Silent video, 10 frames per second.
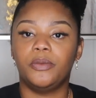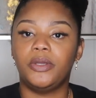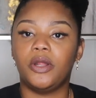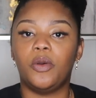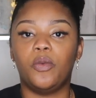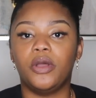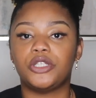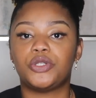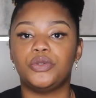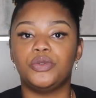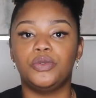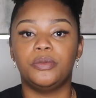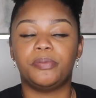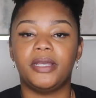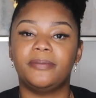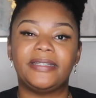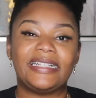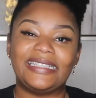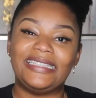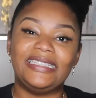We don't want to
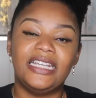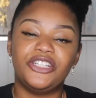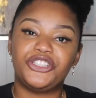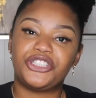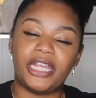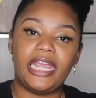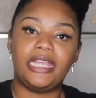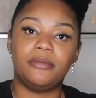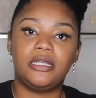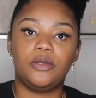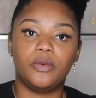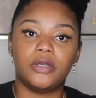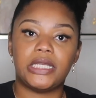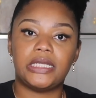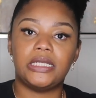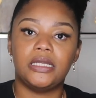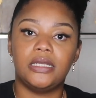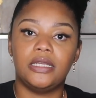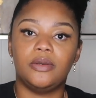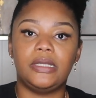publicly shame anyone.
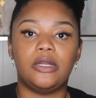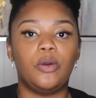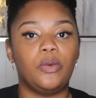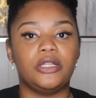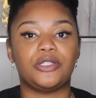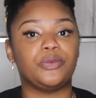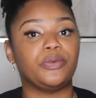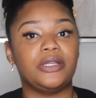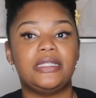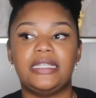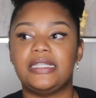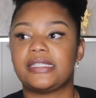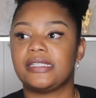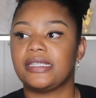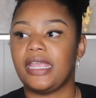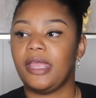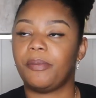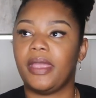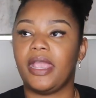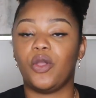We don't want to run this
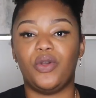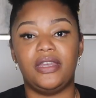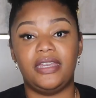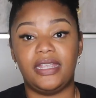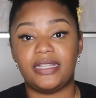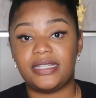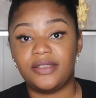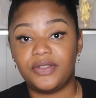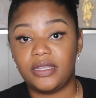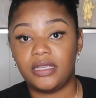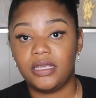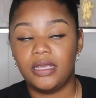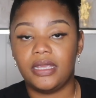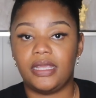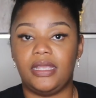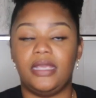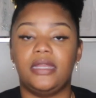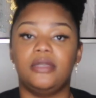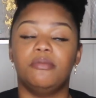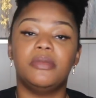campaign on negativity
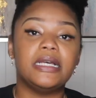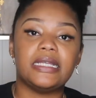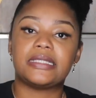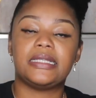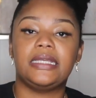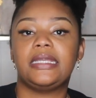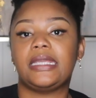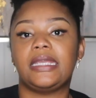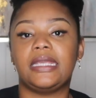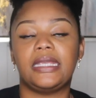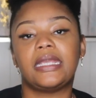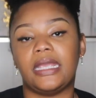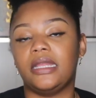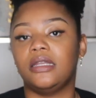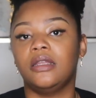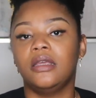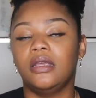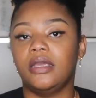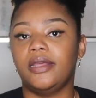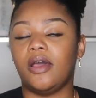and mudslinging
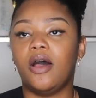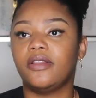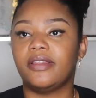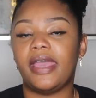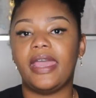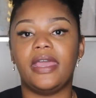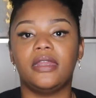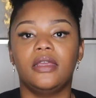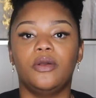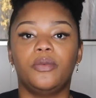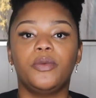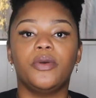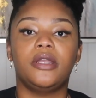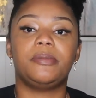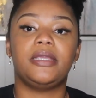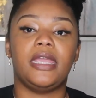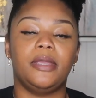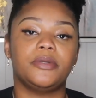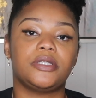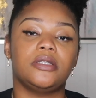and all of that. We want to be
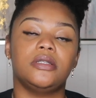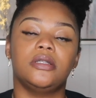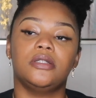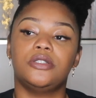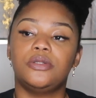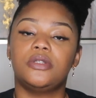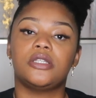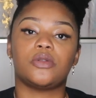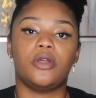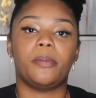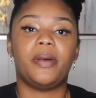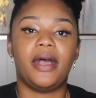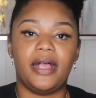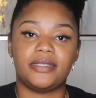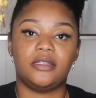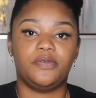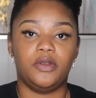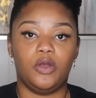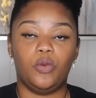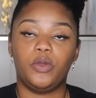able to do this on a positive
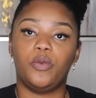note.